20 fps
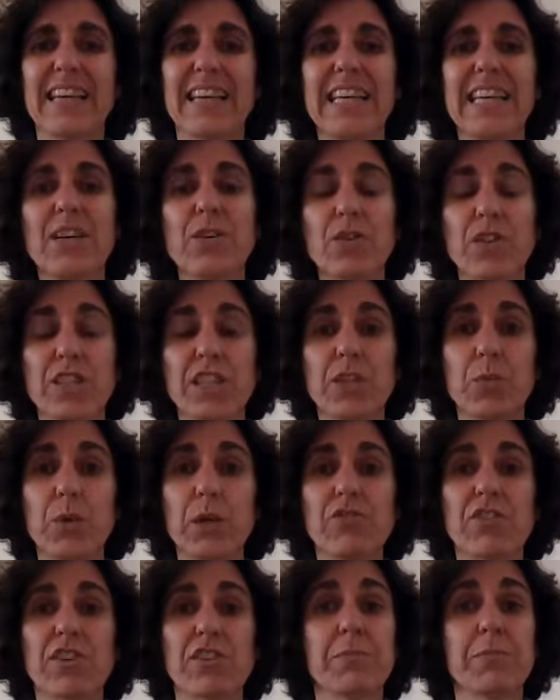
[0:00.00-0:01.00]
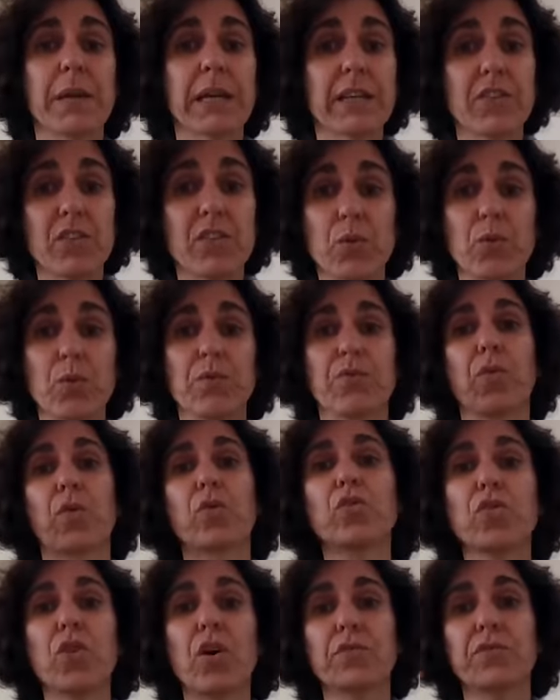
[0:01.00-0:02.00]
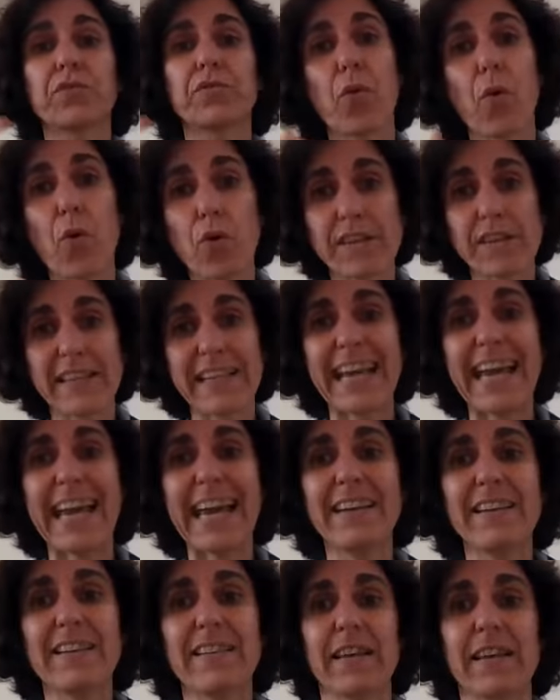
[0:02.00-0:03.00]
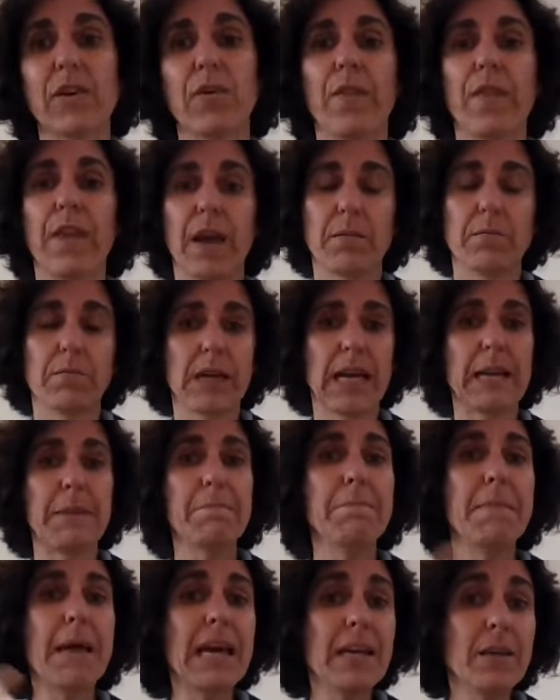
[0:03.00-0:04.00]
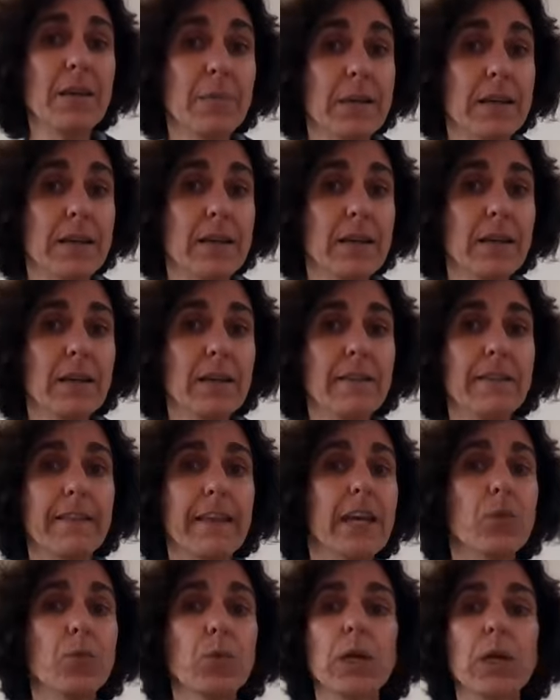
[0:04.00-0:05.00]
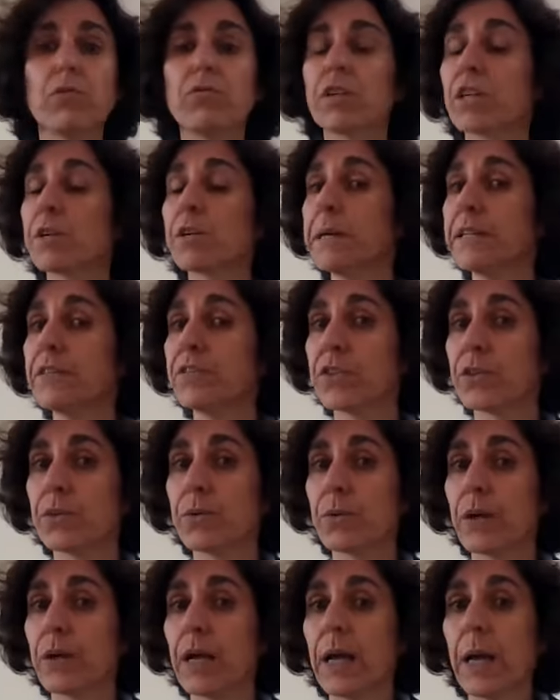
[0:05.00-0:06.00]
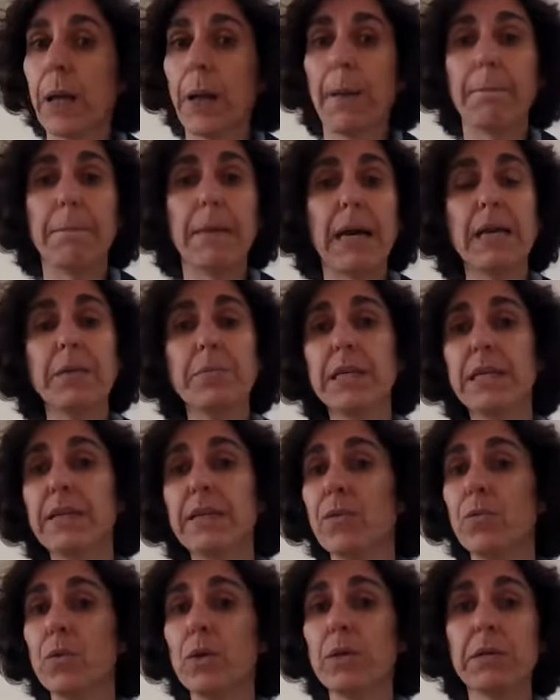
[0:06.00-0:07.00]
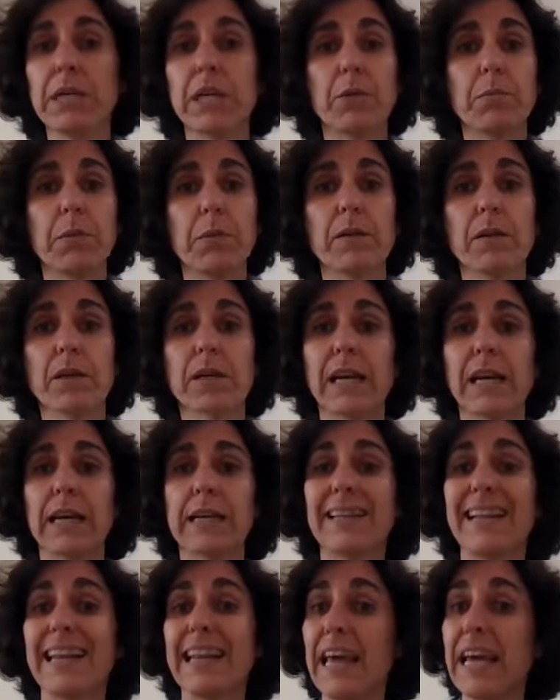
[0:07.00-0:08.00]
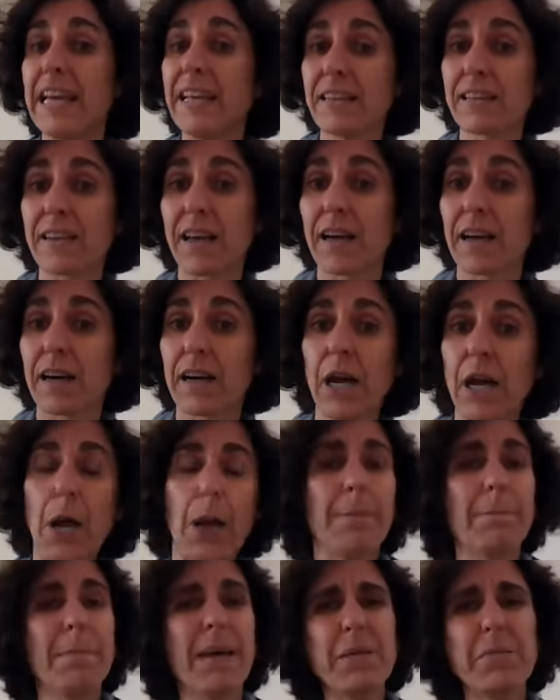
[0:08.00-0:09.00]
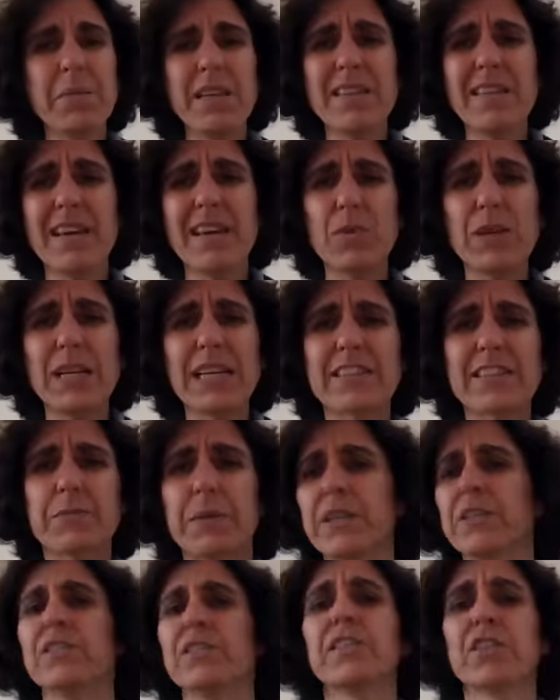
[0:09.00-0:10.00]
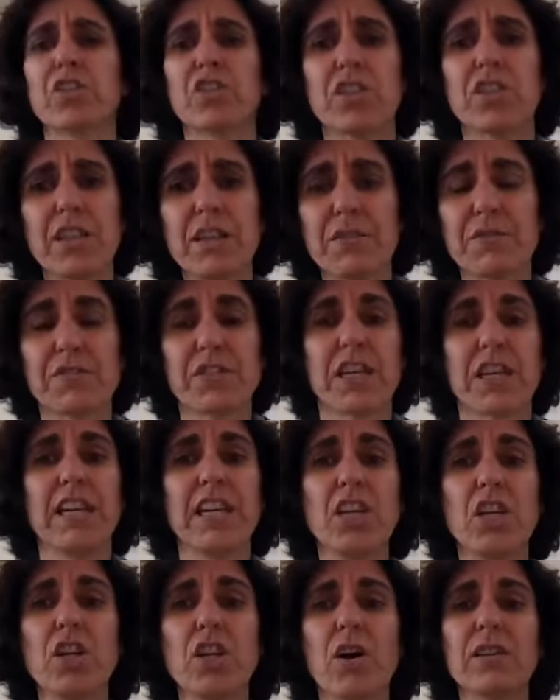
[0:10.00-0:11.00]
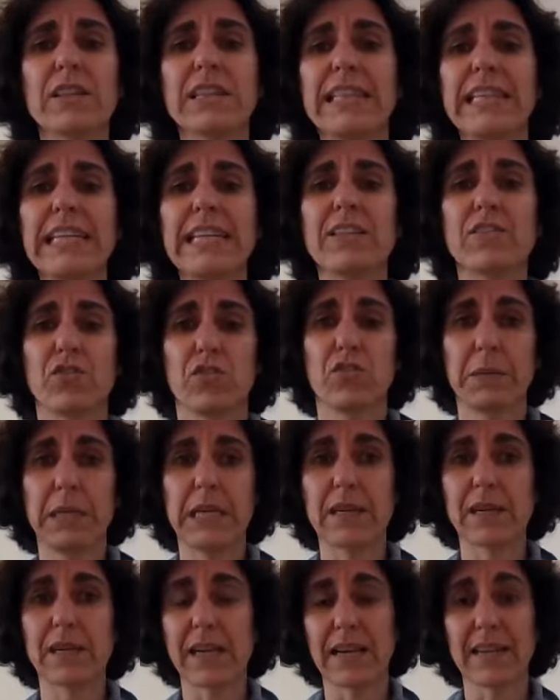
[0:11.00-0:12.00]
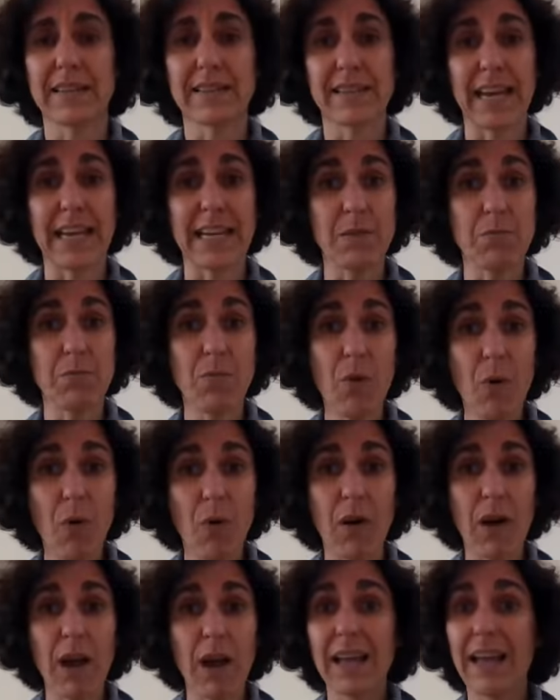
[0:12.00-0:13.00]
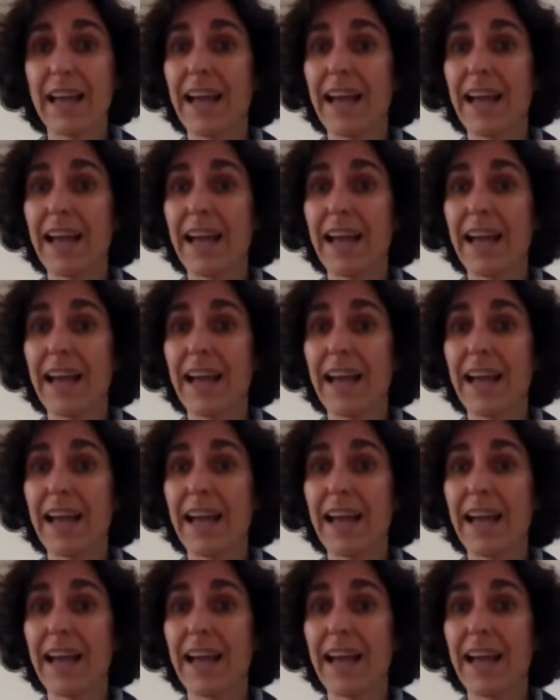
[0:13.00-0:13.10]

he or she will respect you for not forcing anything on them. And maybe they will recommend you. Maybe they will become a client later. Maybe they will experience a shift and not need to be a client anymore.